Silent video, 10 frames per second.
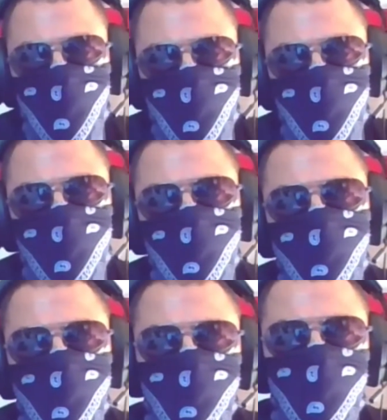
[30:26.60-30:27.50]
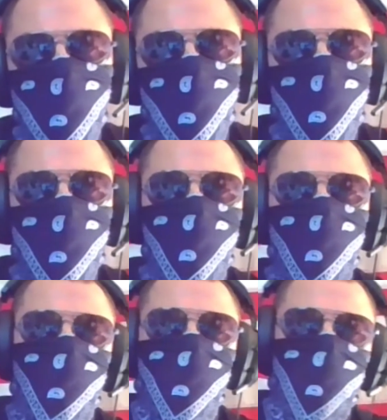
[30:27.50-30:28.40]
when I put it in the
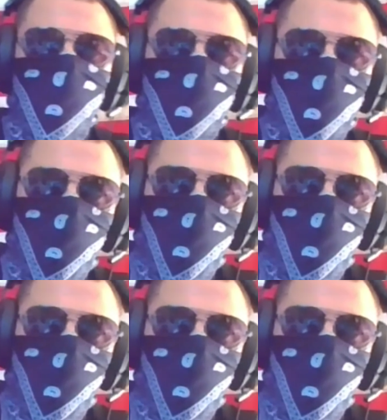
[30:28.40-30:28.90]
ground, I'm